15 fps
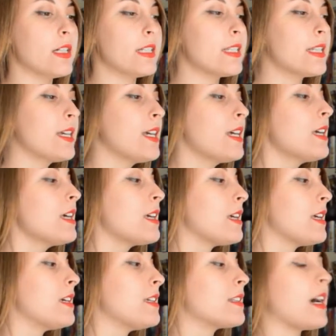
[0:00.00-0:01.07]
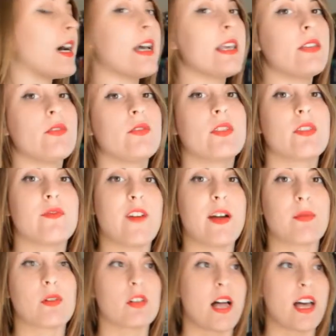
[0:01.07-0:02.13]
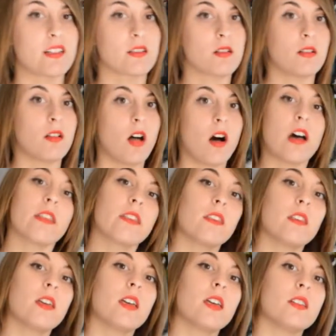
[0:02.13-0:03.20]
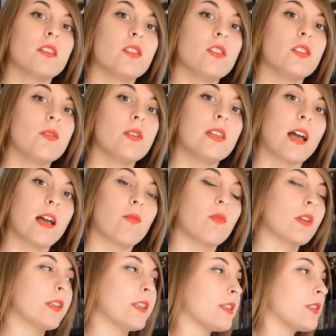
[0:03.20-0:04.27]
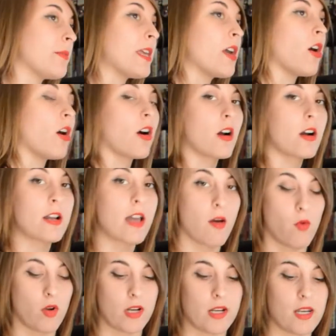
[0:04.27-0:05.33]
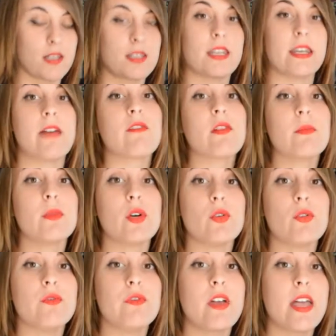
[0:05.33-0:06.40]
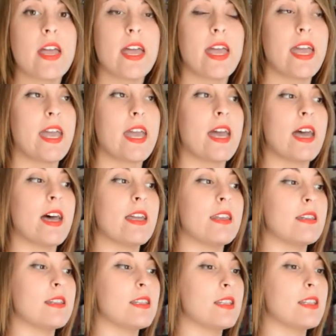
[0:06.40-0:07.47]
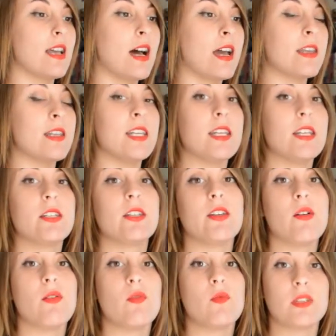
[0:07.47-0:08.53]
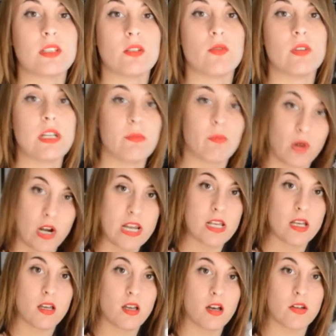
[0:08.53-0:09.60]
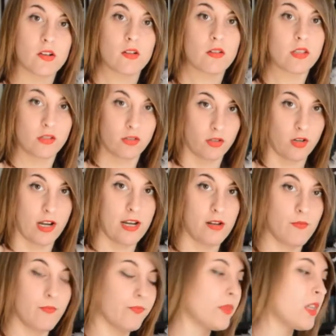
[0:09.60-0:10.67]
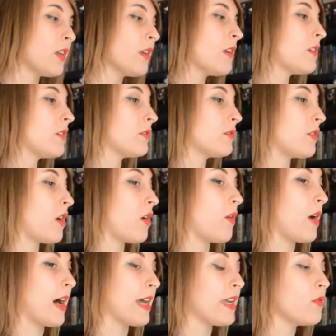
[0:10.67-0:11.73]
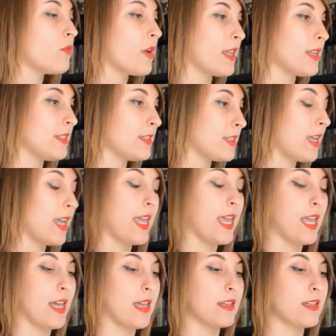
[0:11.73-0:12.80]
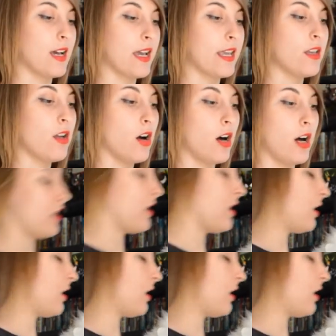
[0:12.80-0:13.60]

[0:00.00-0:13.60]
it, is I used fiberglass cloth to do it. I wanted it to be hard, I wanted it to never move, and I needed to know it wasn't going to break under the strain. So I went and I got